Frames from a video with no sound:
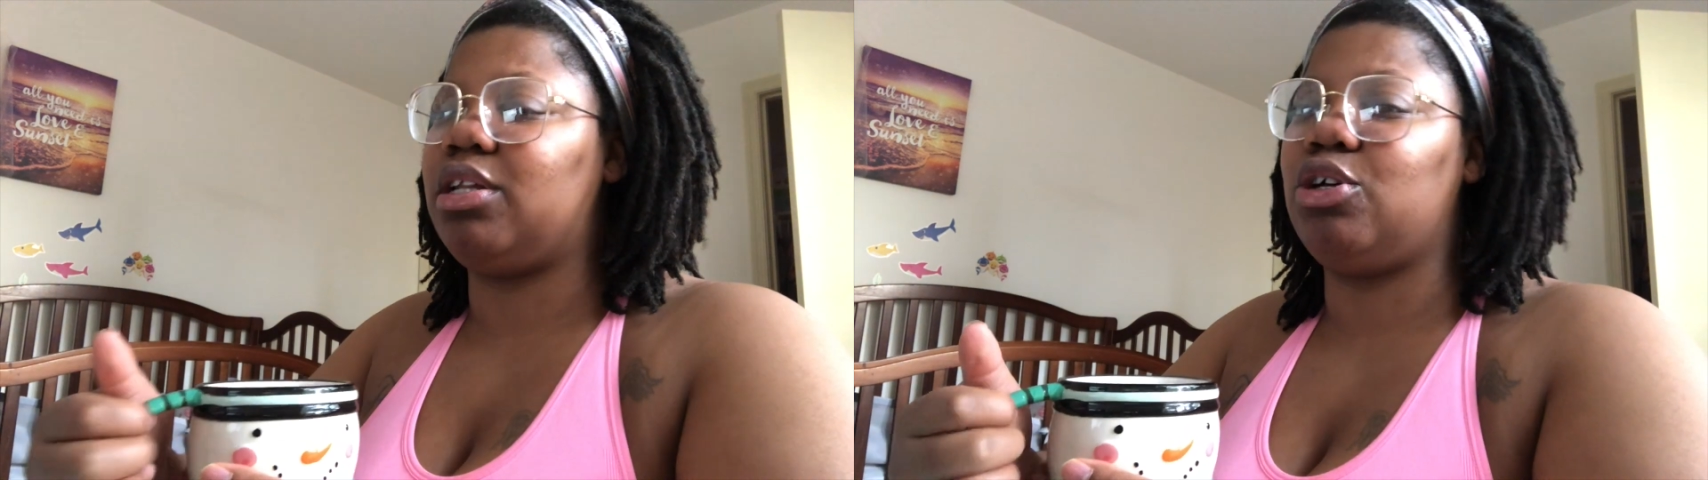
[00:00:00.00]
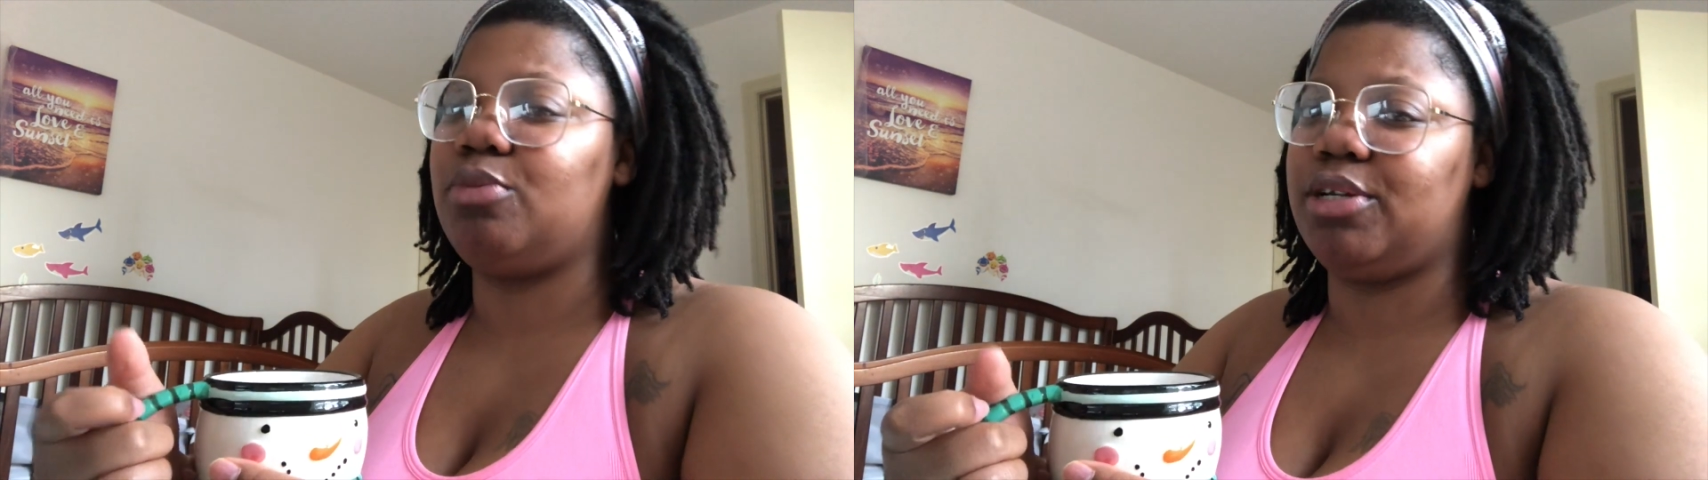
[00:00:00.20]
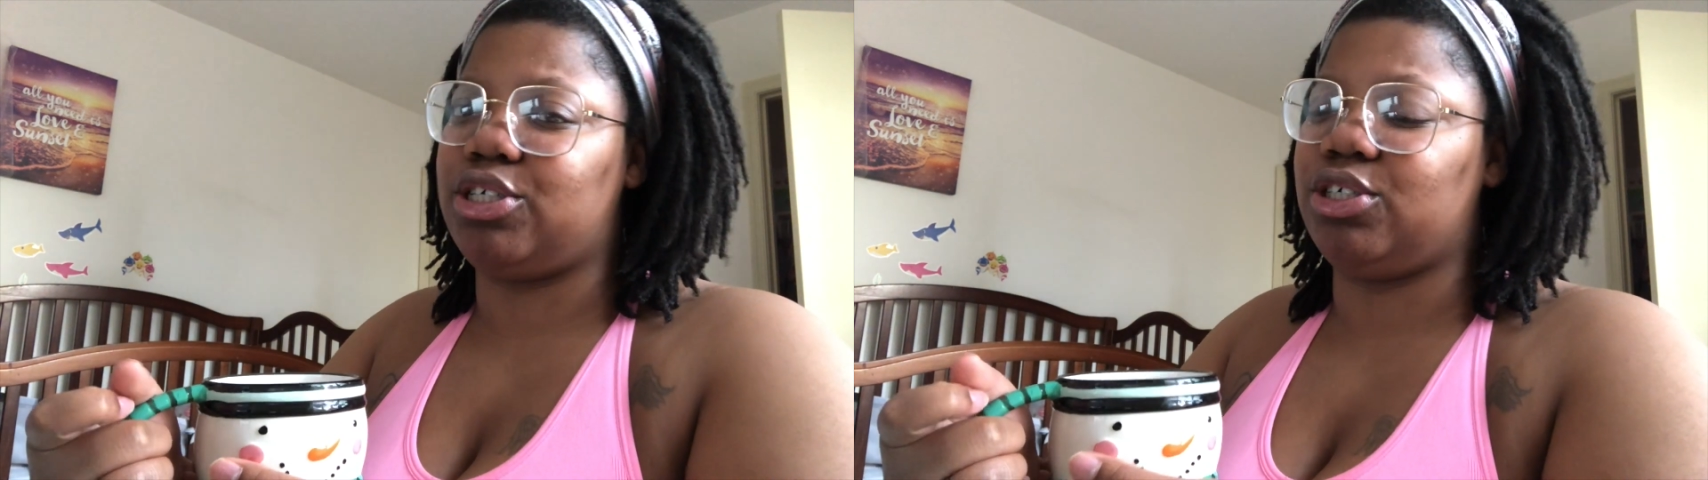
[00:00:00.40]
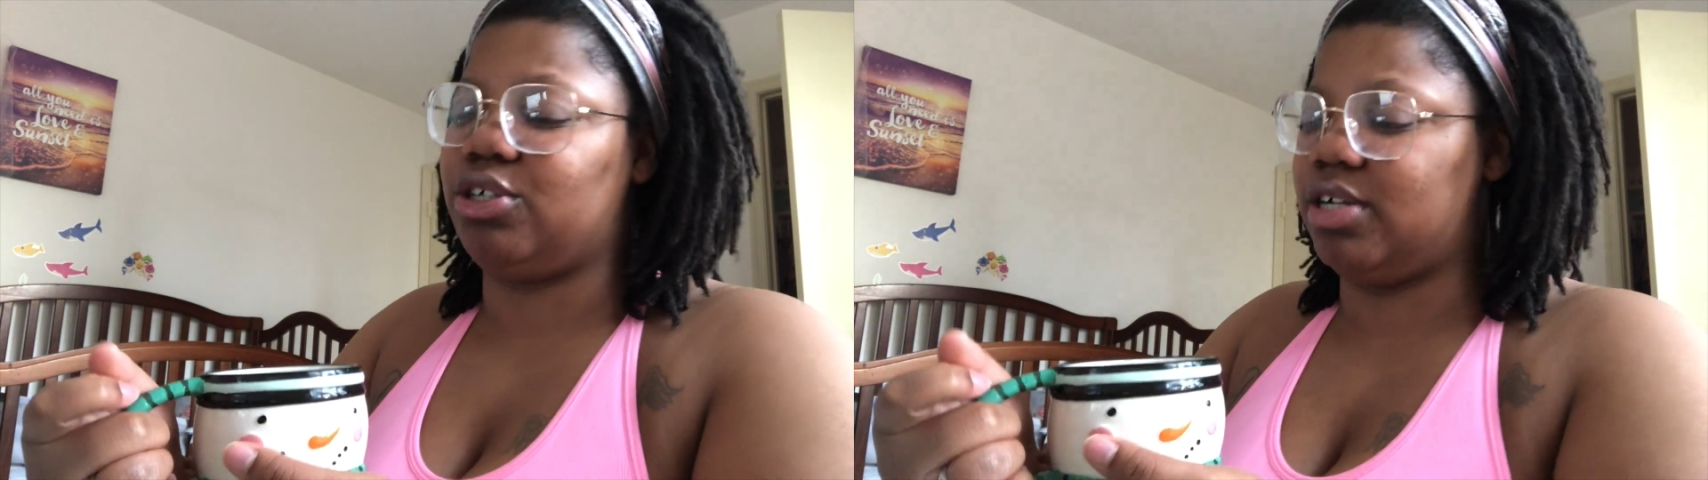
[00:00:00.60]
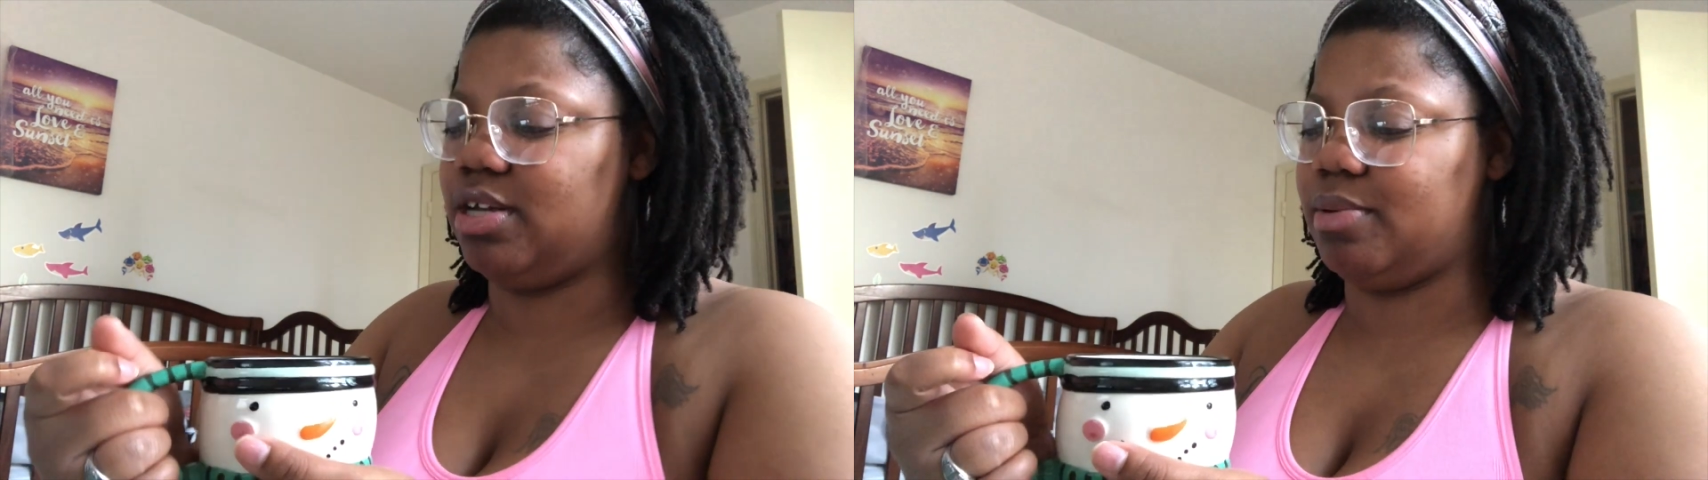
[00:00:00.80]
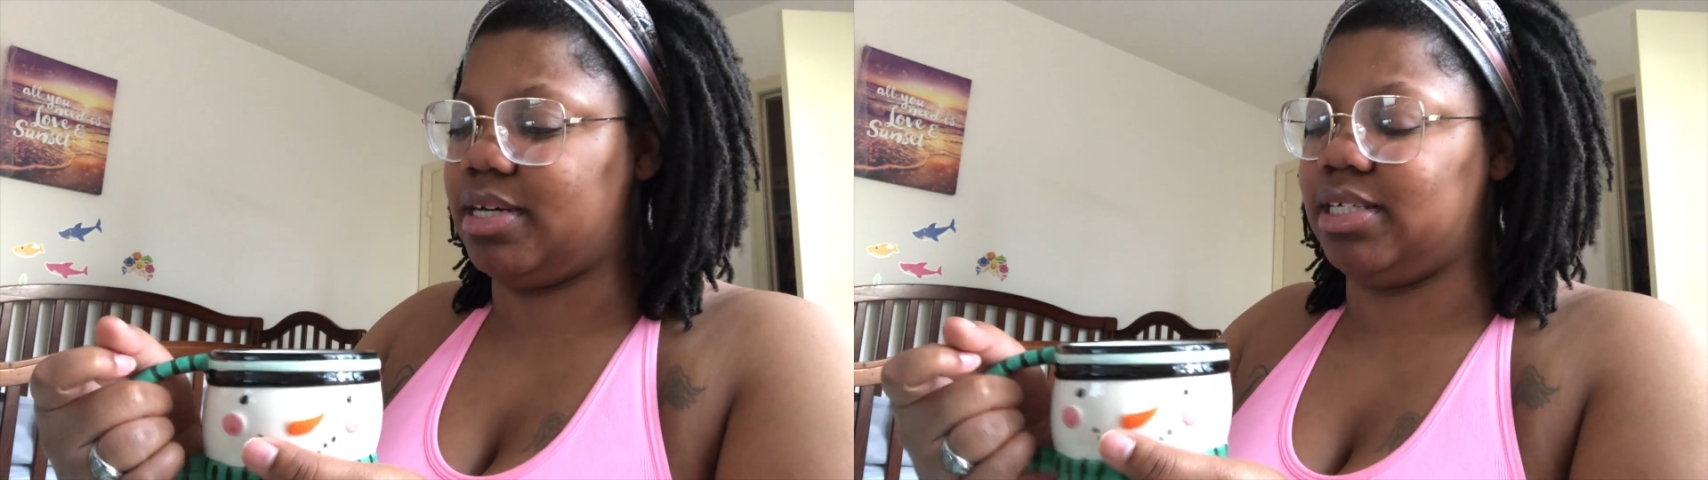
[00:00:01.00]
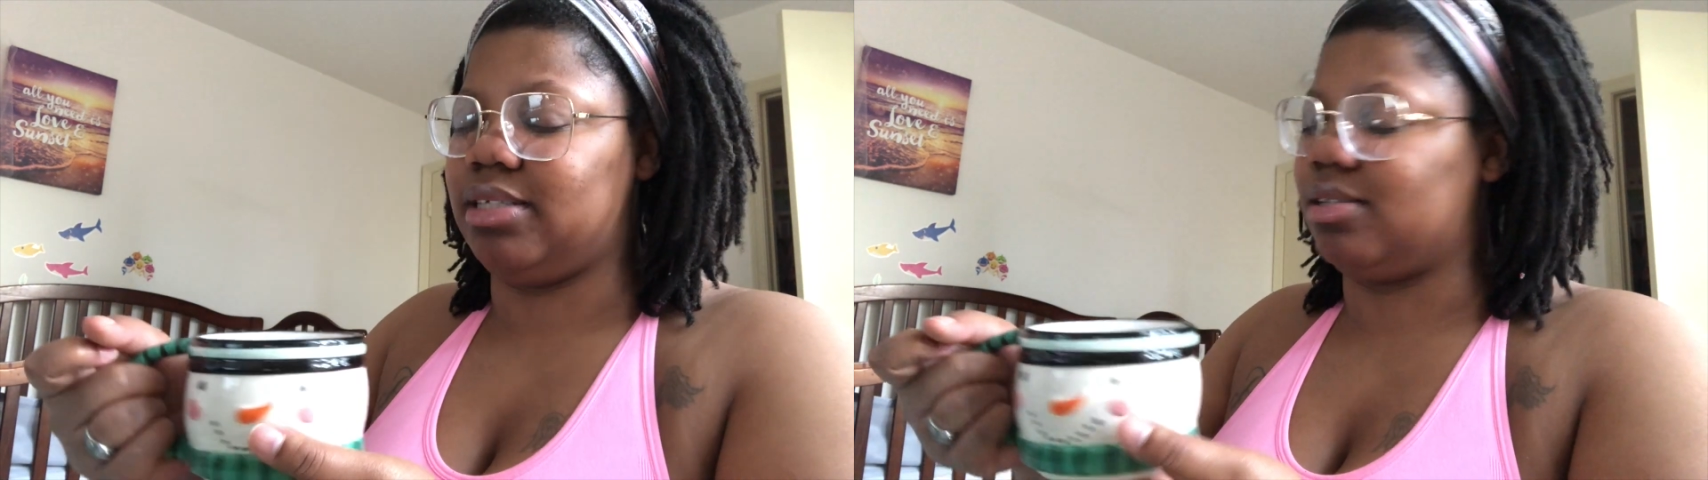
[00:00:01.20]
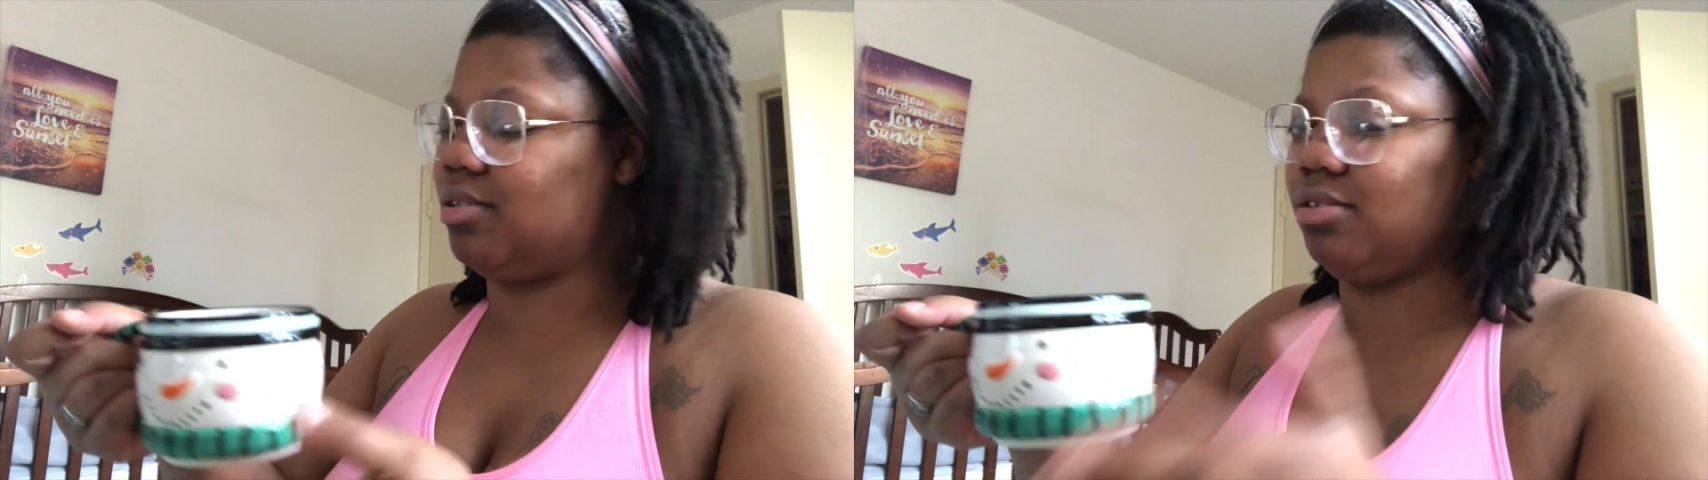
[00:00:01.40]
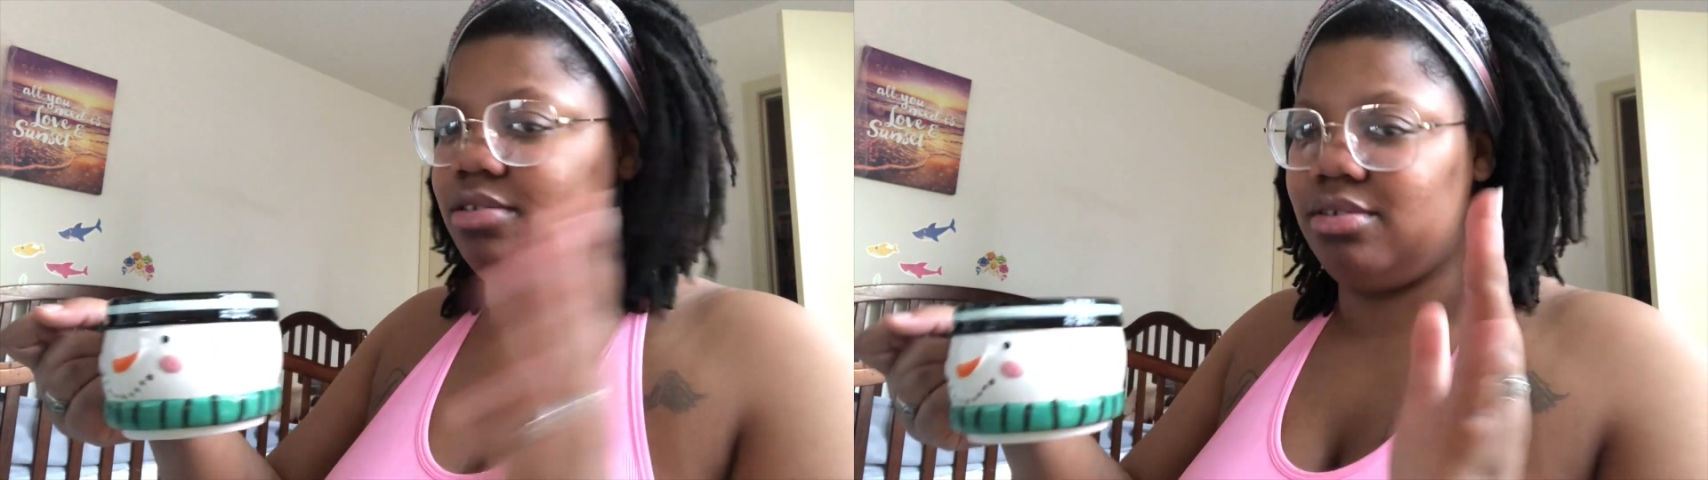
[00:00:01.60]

little bit of sugar in it, because